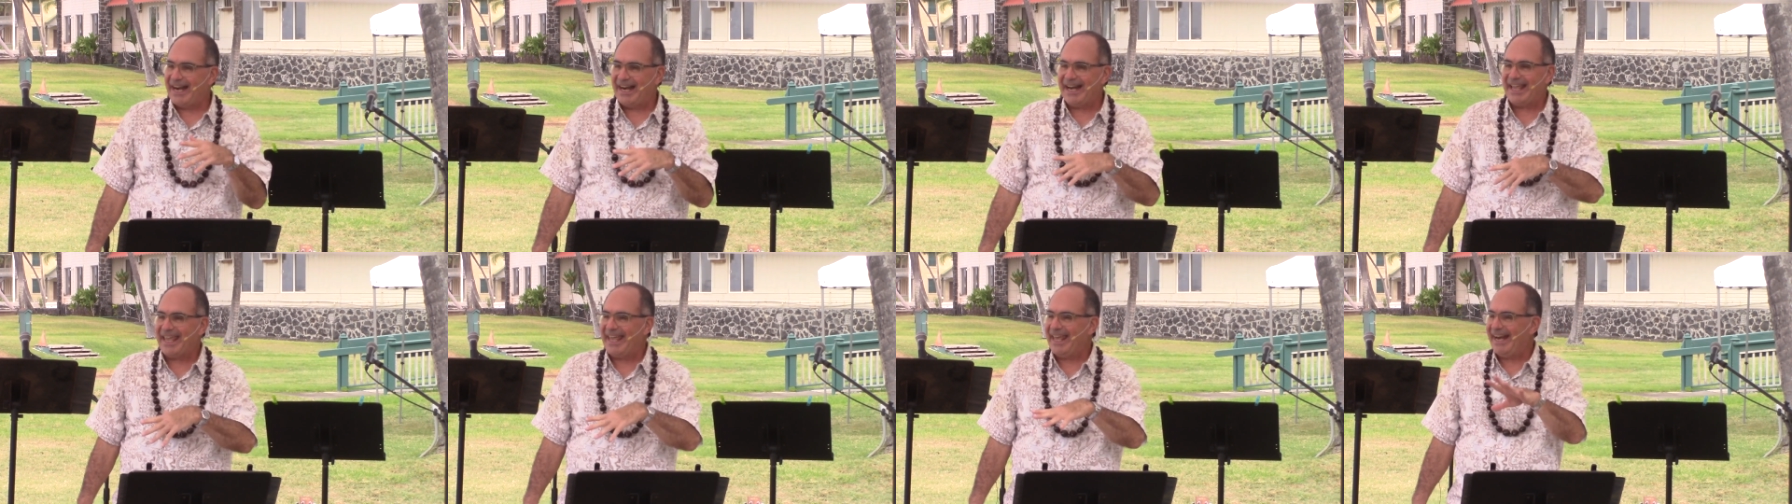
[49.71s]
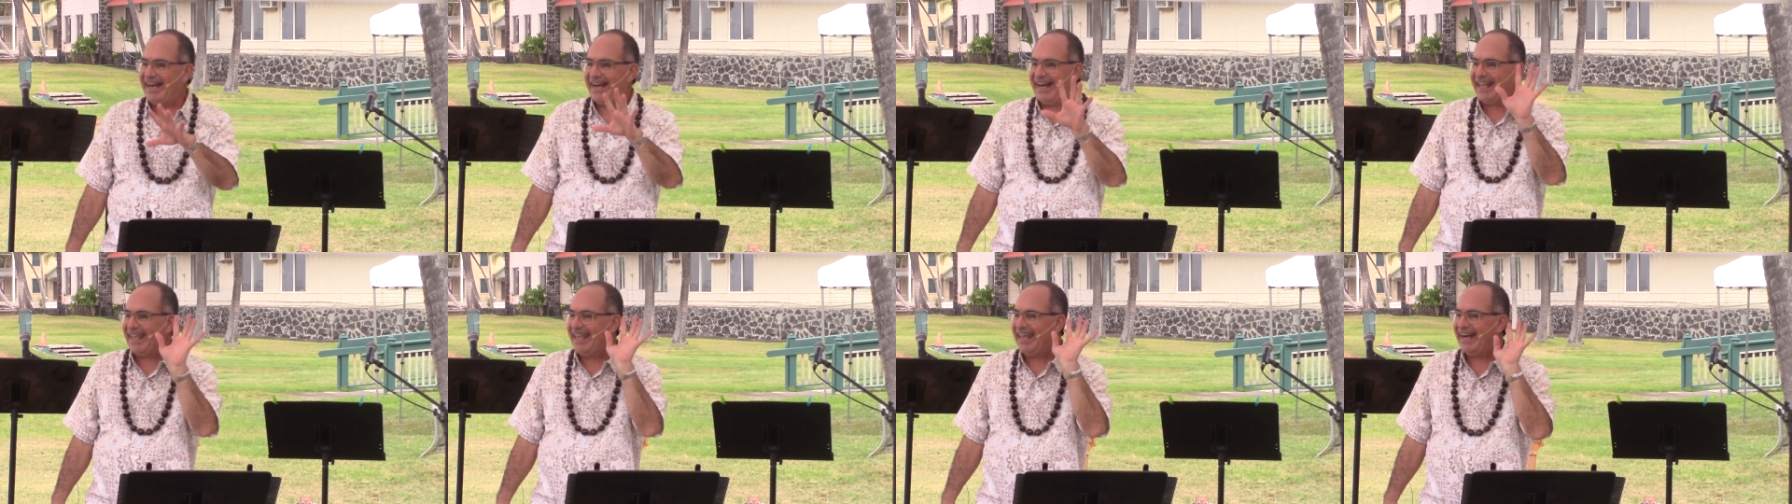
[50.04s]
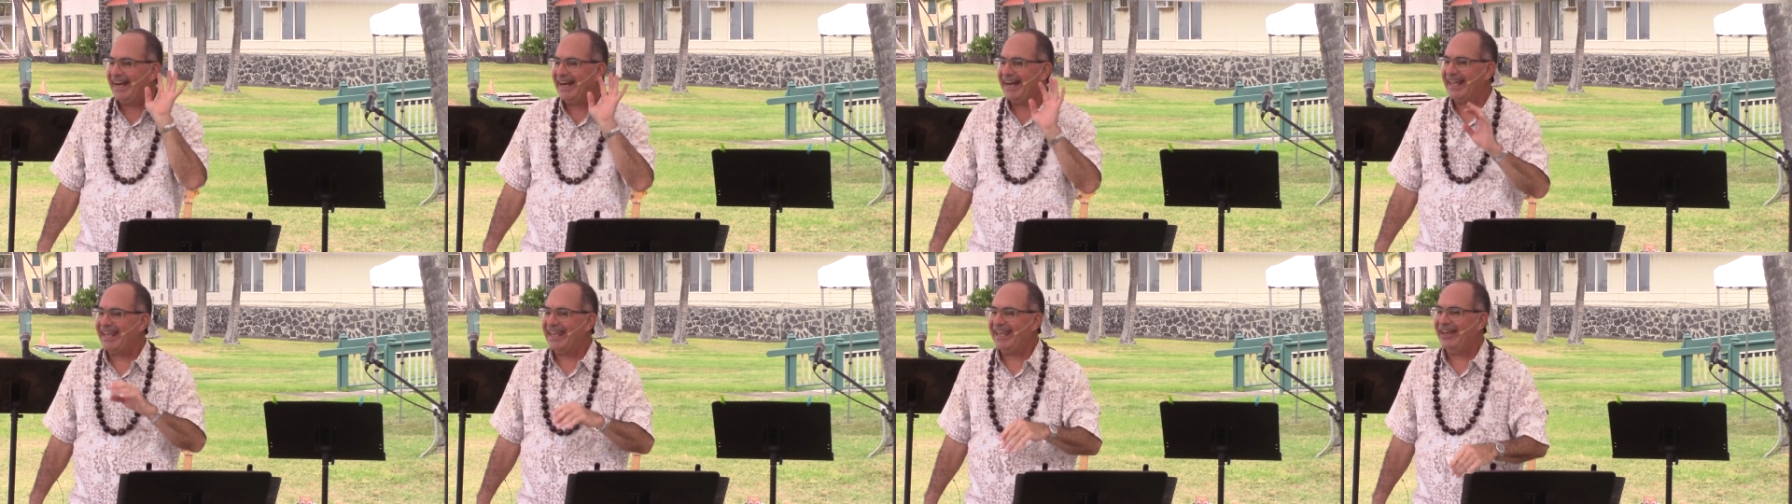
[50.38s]
and again and
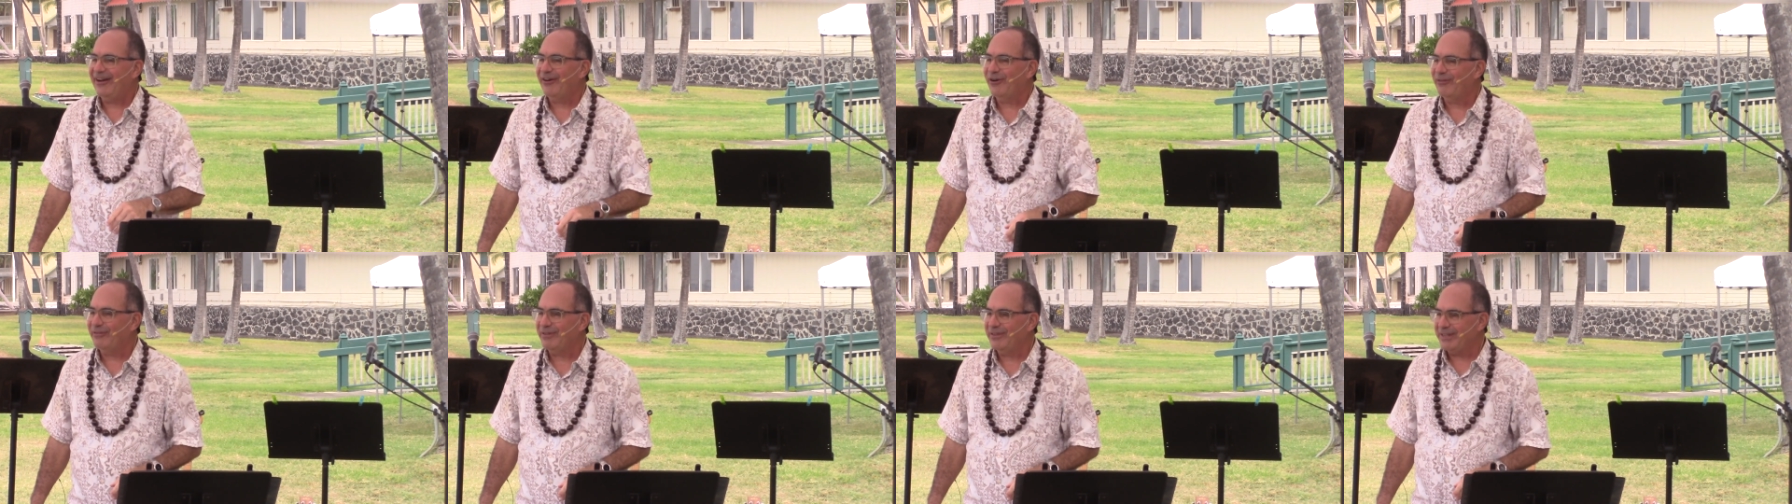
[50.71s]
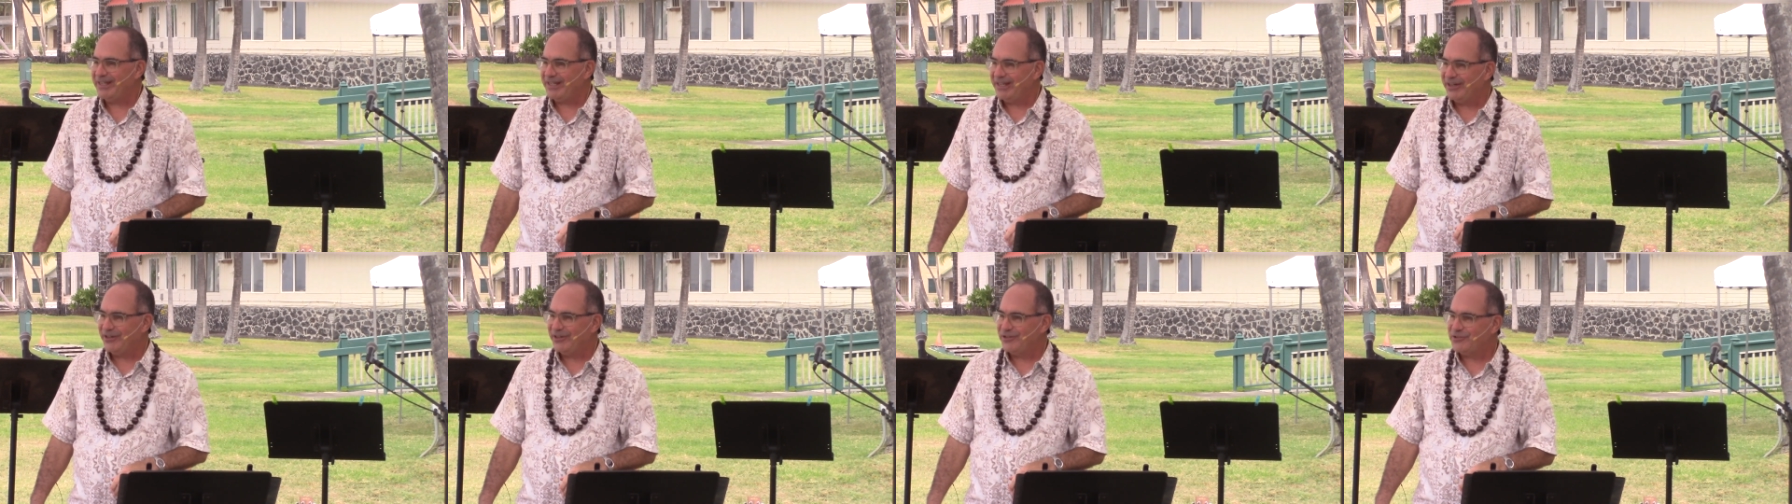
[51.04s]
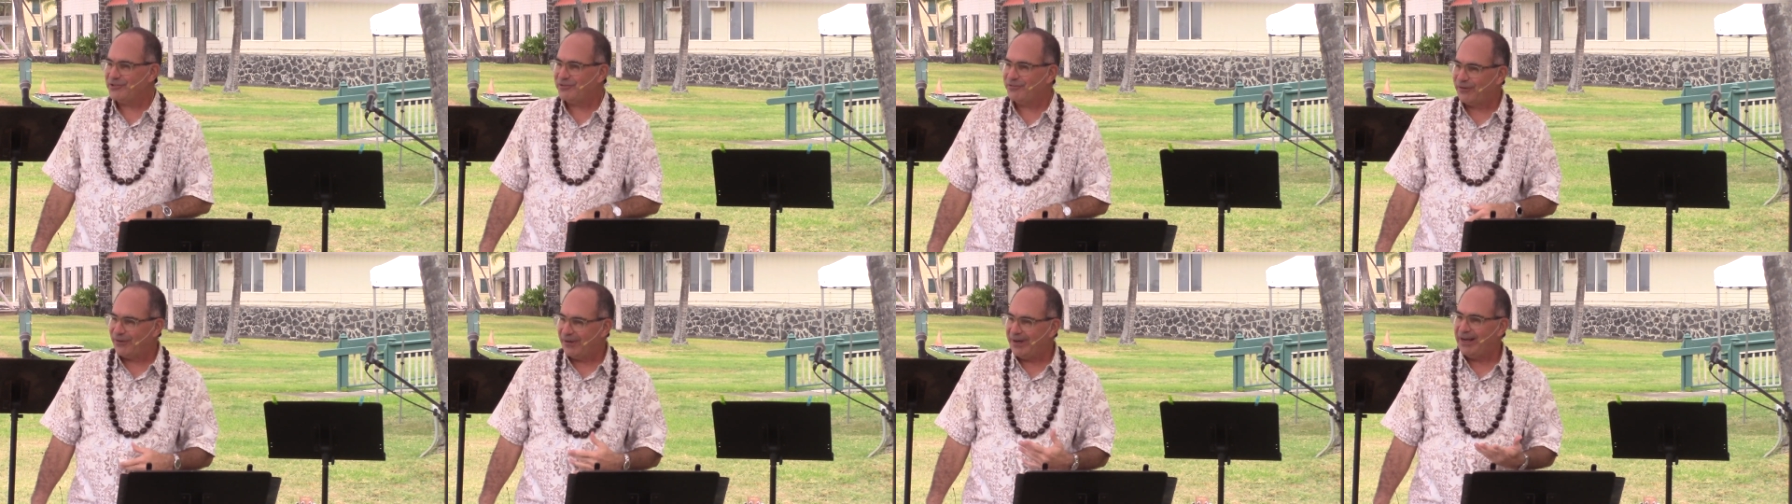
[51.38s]
again and again over the
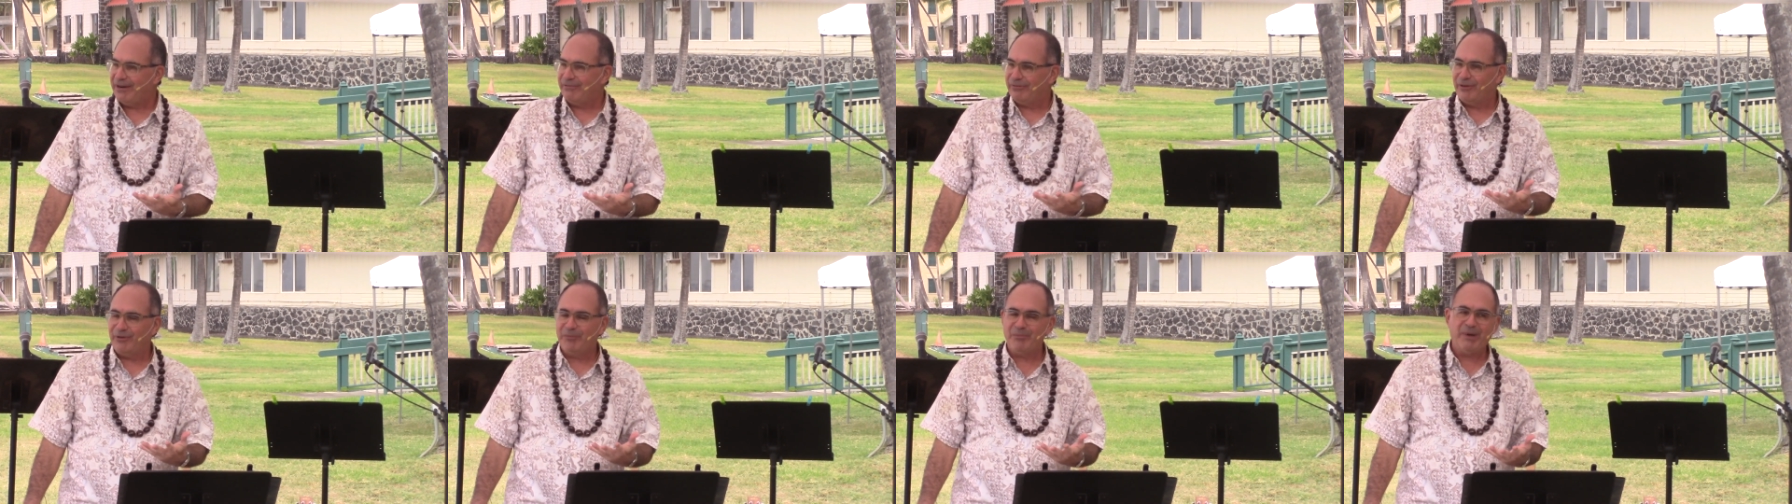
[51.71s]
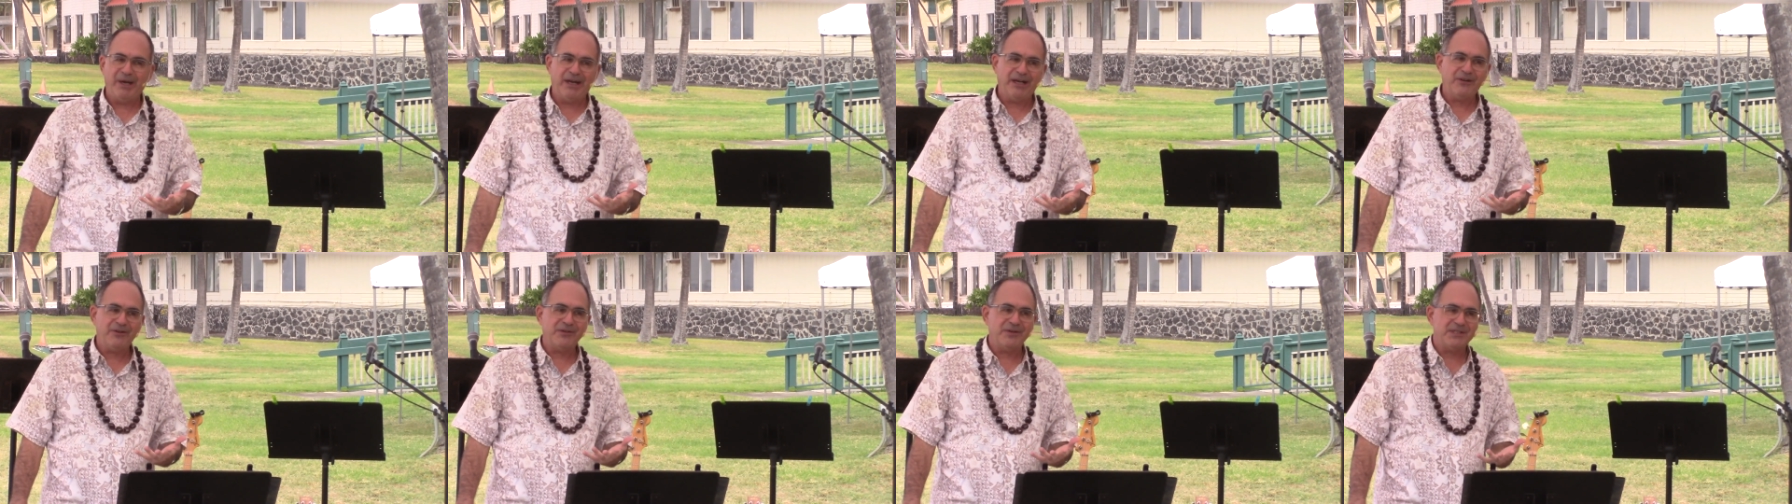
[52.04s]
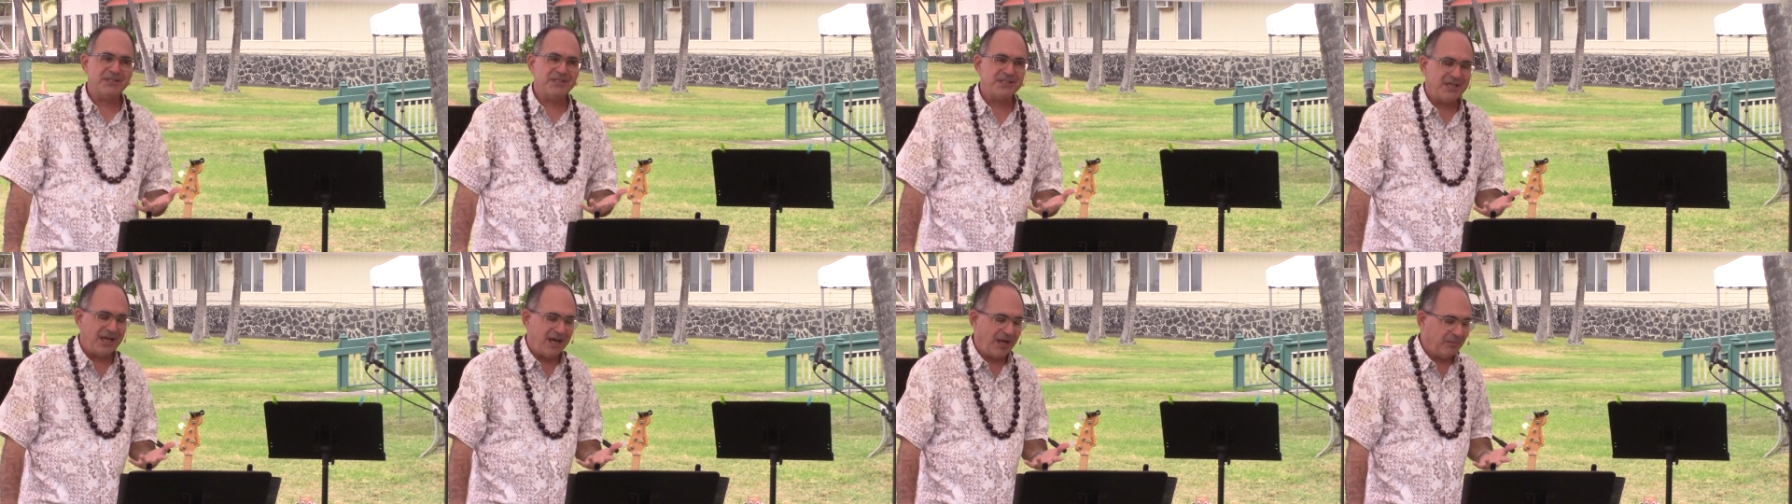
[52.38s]
years, Forever by
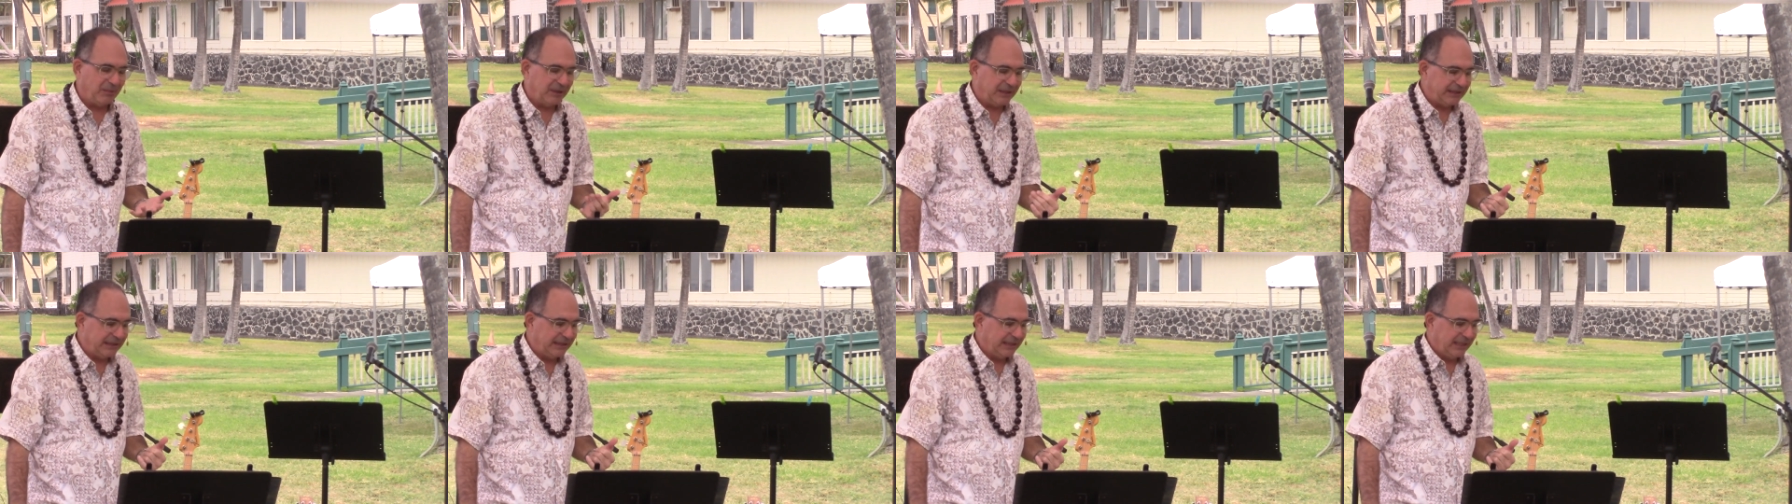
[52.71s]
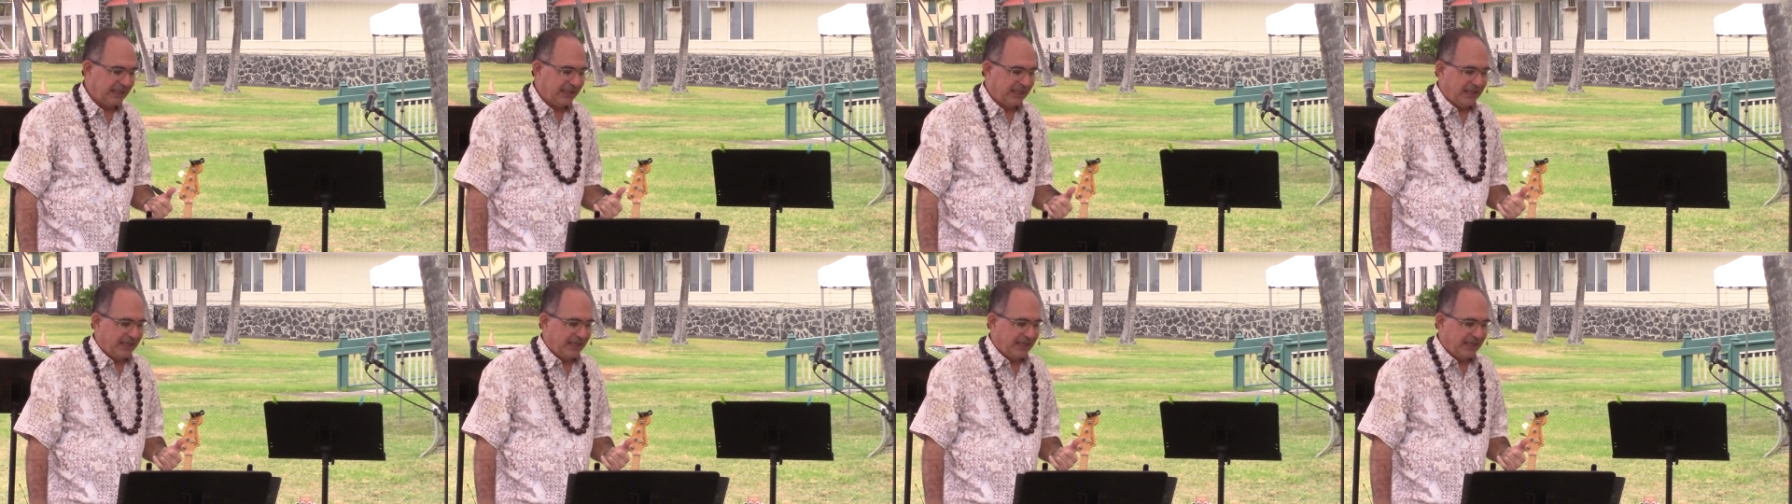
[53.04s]
Chris Tomlin.